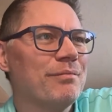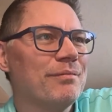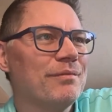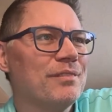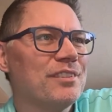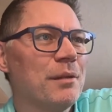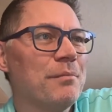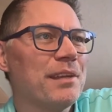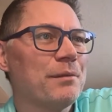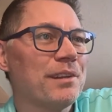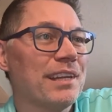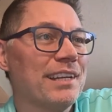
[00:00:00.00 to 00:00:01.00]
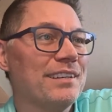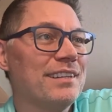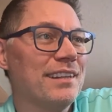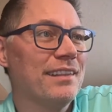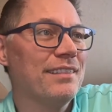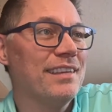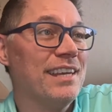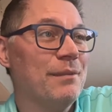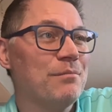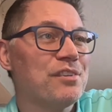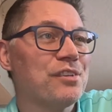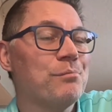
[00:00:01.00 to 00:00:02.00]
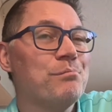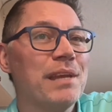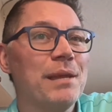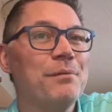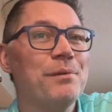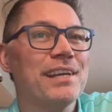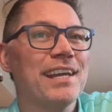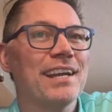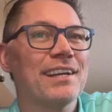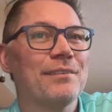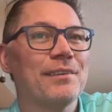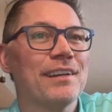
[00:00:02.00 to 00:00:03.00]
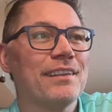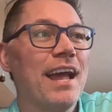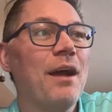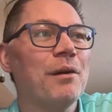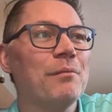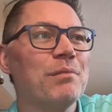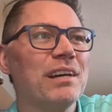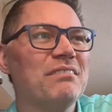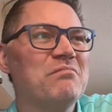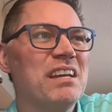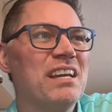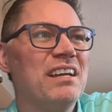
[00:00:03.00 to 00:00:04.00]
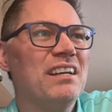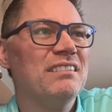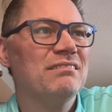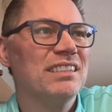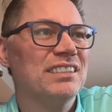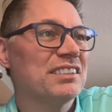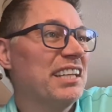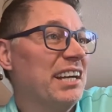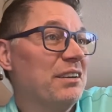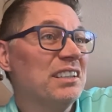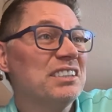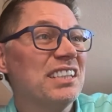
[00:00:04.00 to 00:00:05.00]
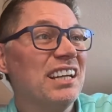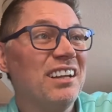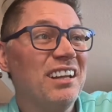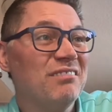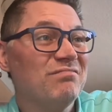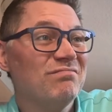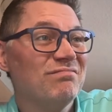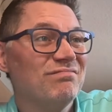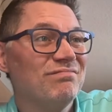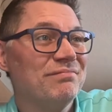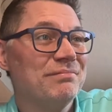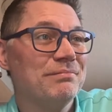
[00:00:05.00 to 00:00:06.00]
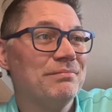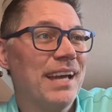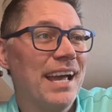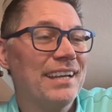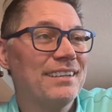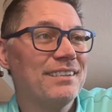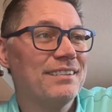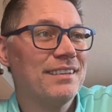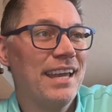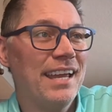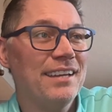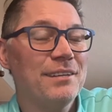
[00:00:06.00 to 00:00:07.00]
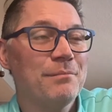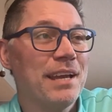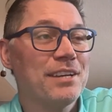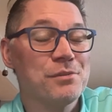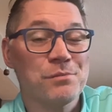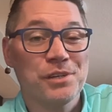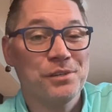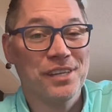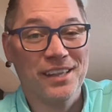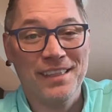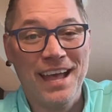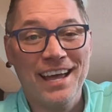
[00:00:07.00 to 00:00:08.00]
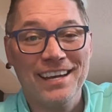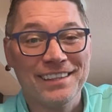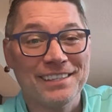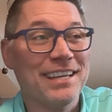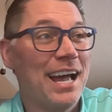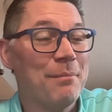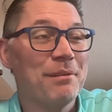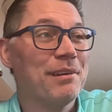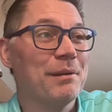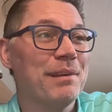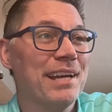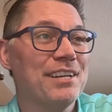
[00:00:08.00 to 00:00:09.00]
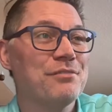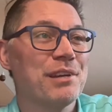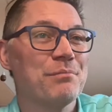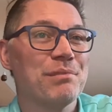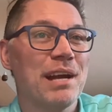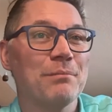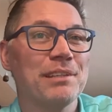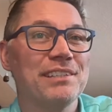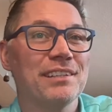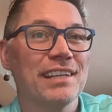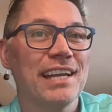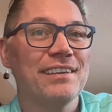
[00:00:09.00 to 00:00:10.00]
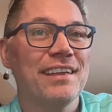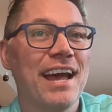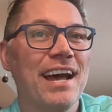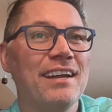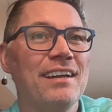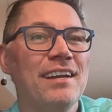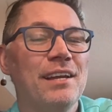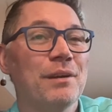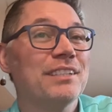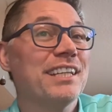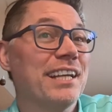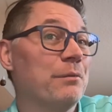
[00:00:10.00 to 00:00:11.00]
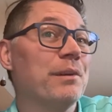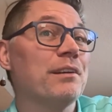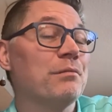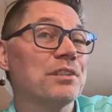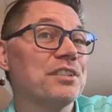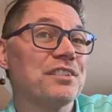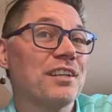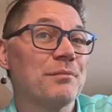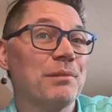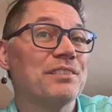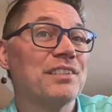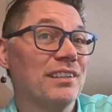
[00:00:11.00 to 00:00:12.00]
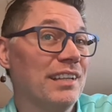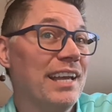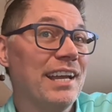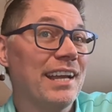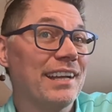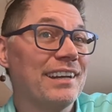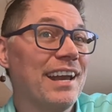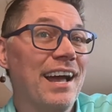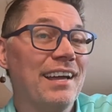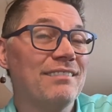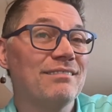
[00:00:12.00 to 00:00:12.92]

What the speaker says: something related to the theme. So maybe we can't get rid of that one, but this carousel, I can't imagine we're using that at the top of our page. We can probably delay that. When I say get rid of, we're just talking about delaying, not